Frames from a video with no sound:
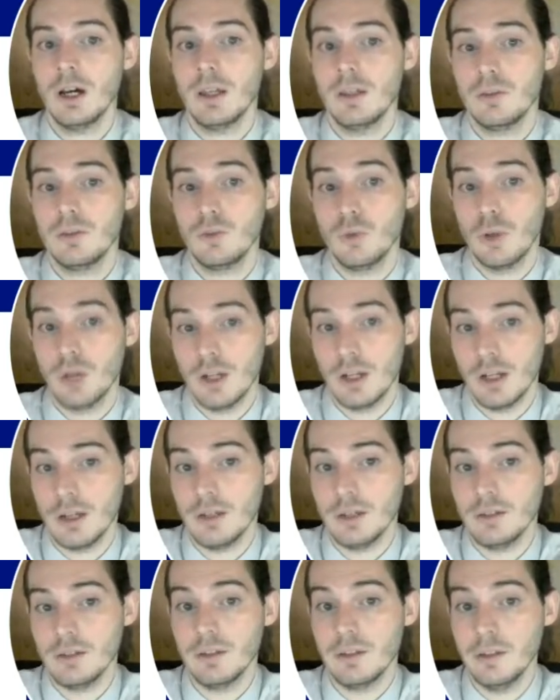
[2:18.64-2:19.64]
to
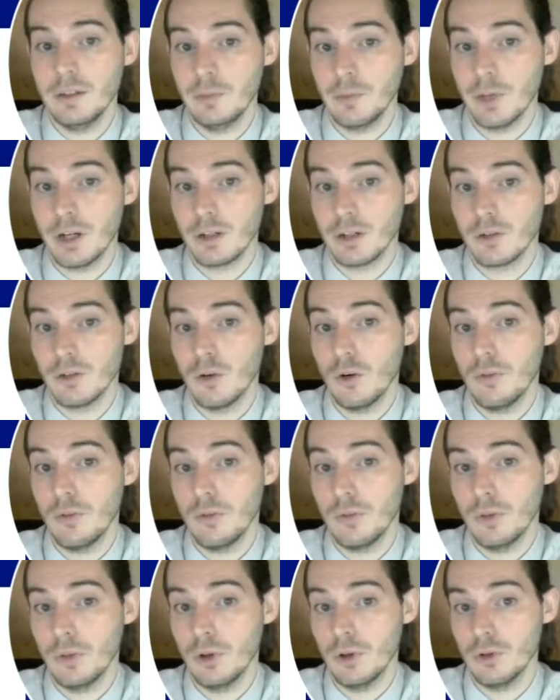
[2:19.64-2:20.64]
analyze the impact of
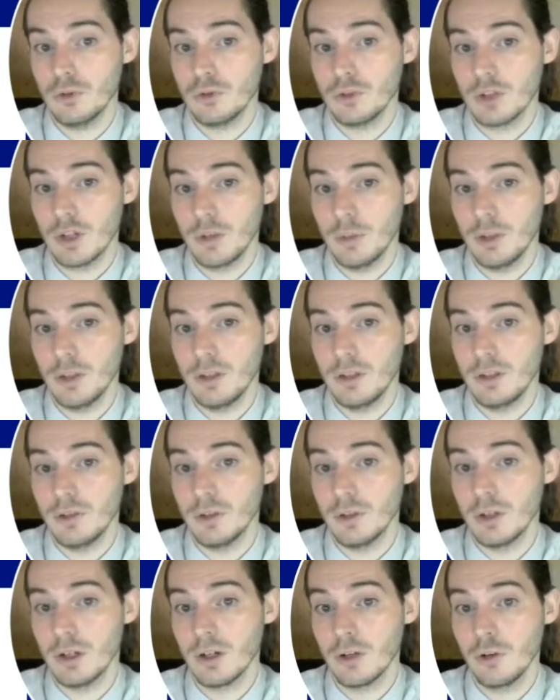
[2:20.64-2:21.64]
those
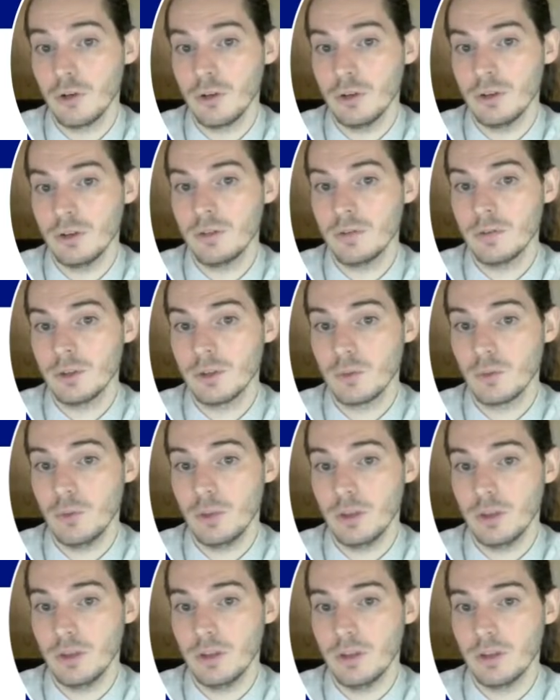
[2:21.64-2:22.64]
segmentation algorithms
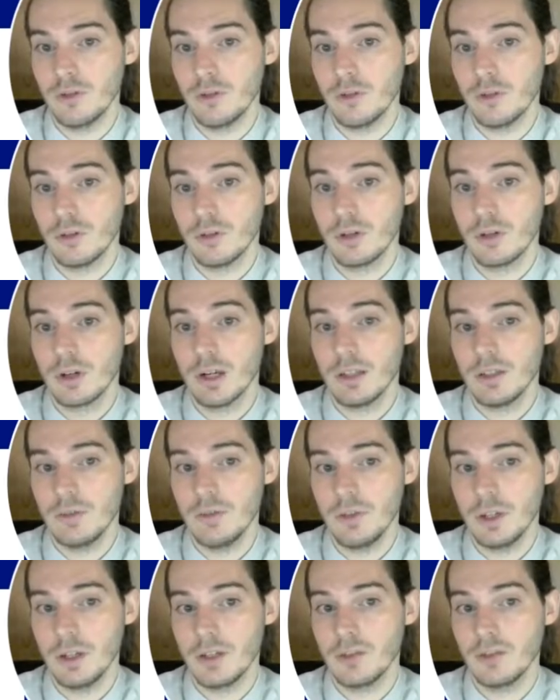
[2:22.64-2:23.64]
within the
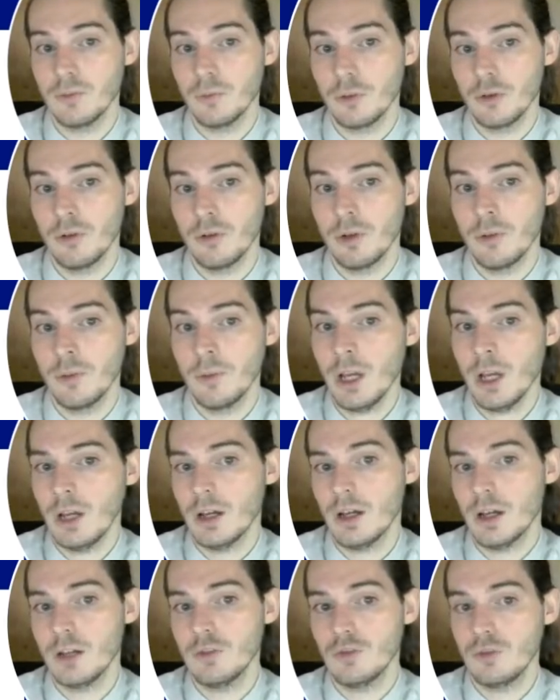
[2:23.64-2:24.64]
classification problem,
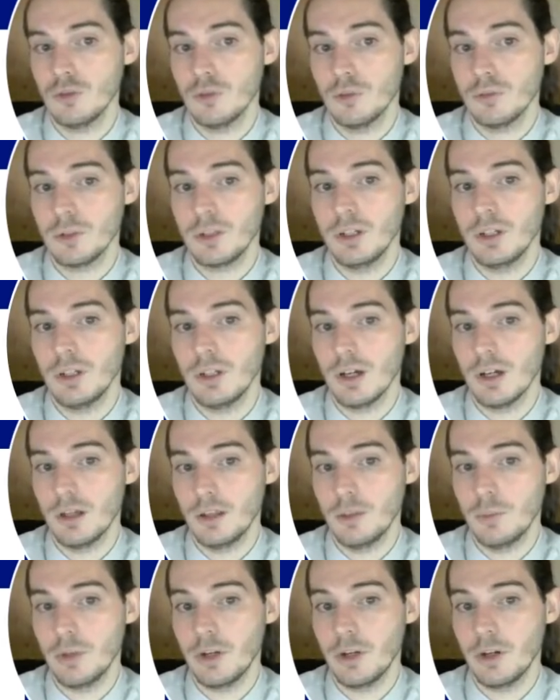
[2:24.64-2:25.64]
and to obtain a
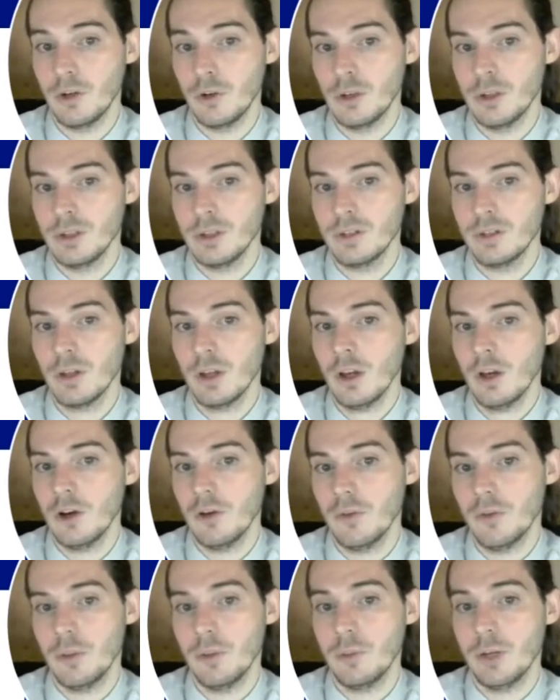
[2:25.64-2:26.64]
deeper knowledge
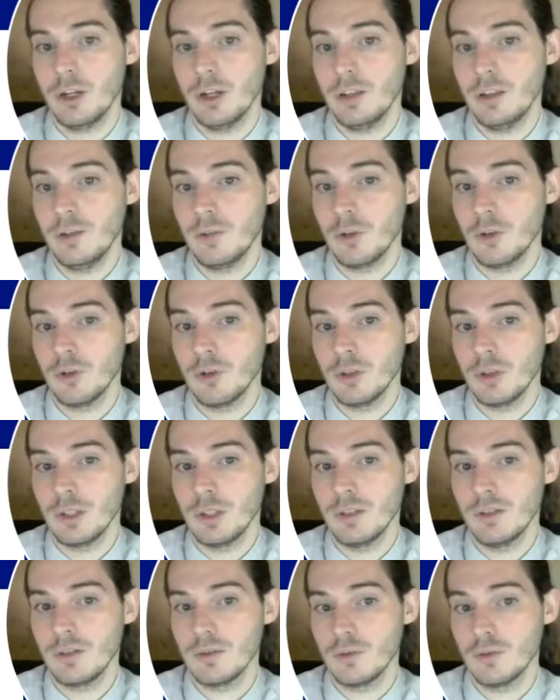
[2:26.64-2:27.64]
of the maritime
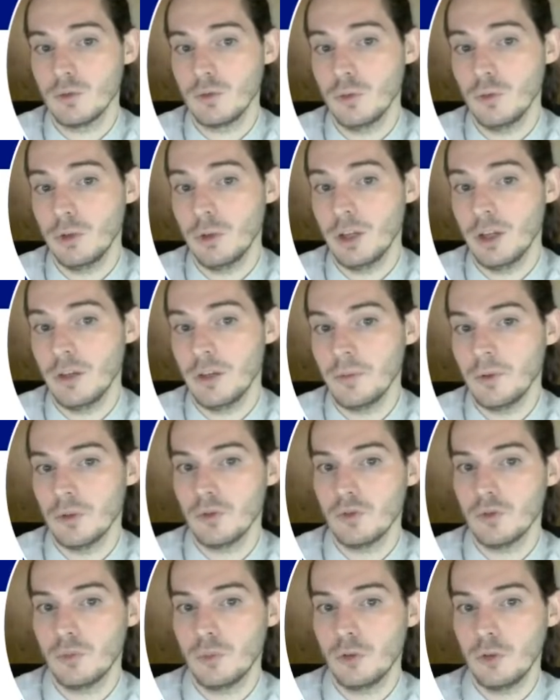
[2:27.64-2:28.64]
context to be able
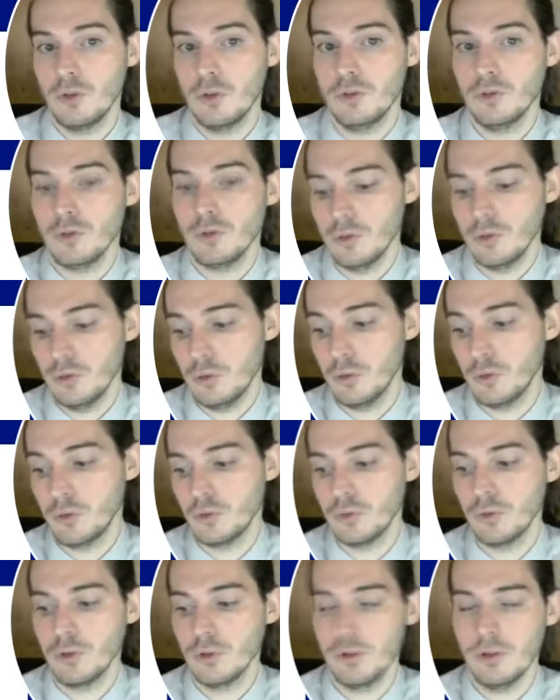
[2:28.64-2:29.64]
to produce
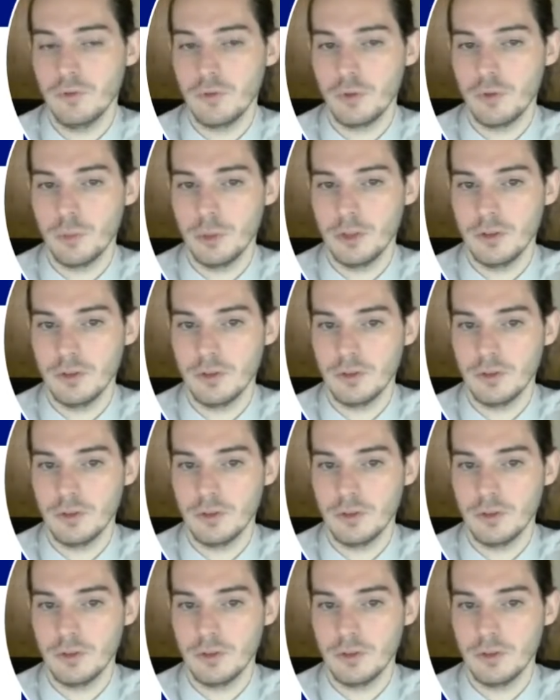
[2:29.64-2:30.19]
useful information.